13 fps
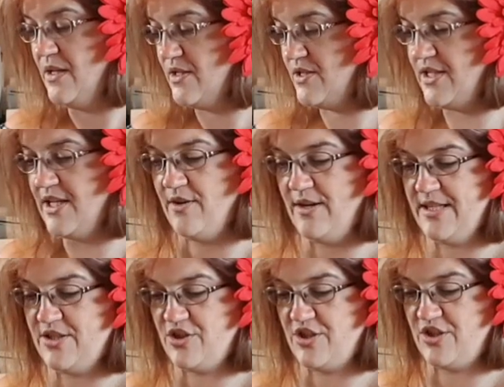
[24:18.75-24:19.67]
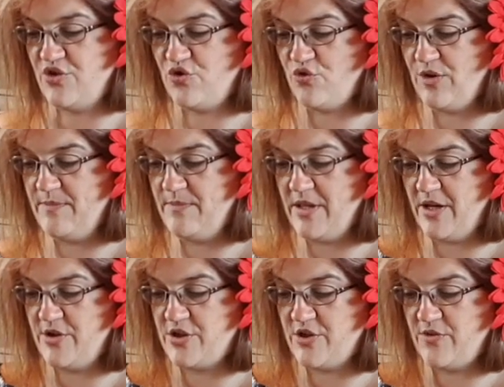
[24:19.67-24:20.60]
So let's just trim
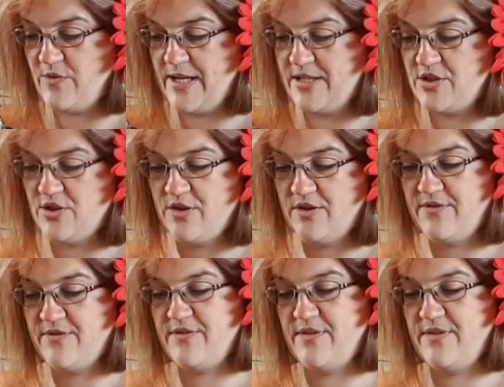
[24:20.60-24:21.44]
those threads off.